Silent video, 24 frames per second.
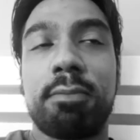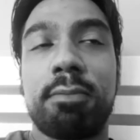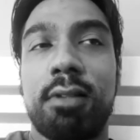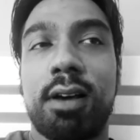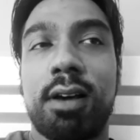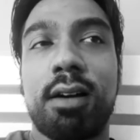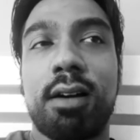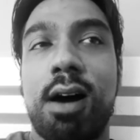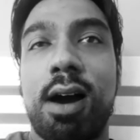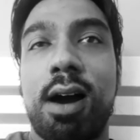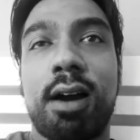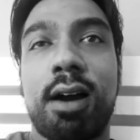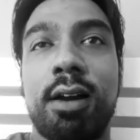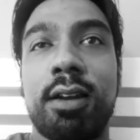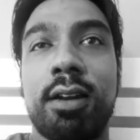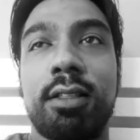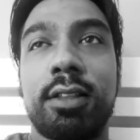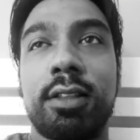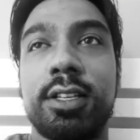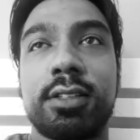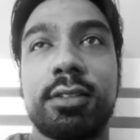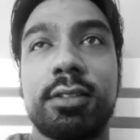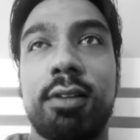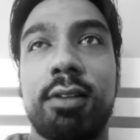Like I kind of
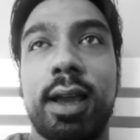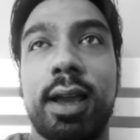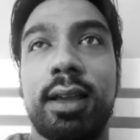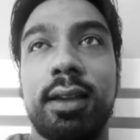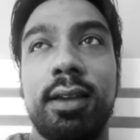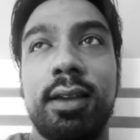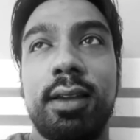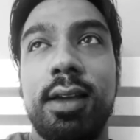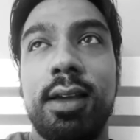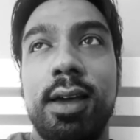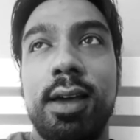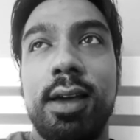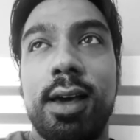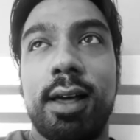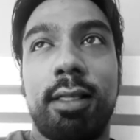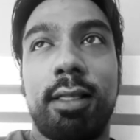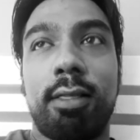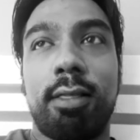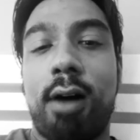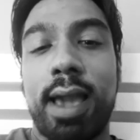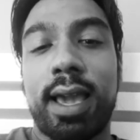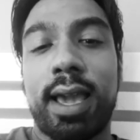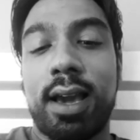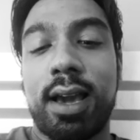just like
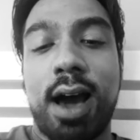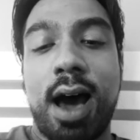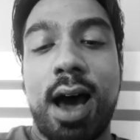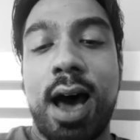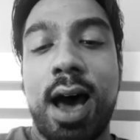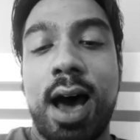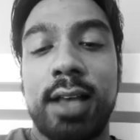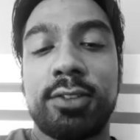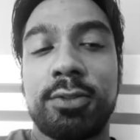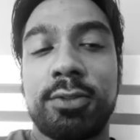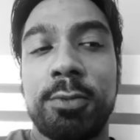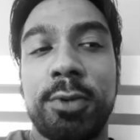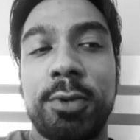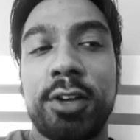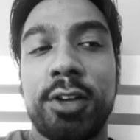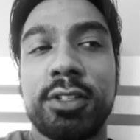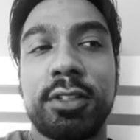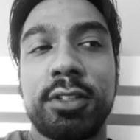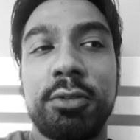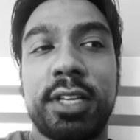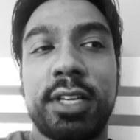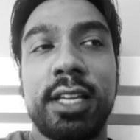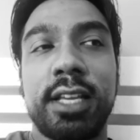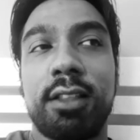cars from when I was a
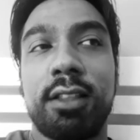little kid.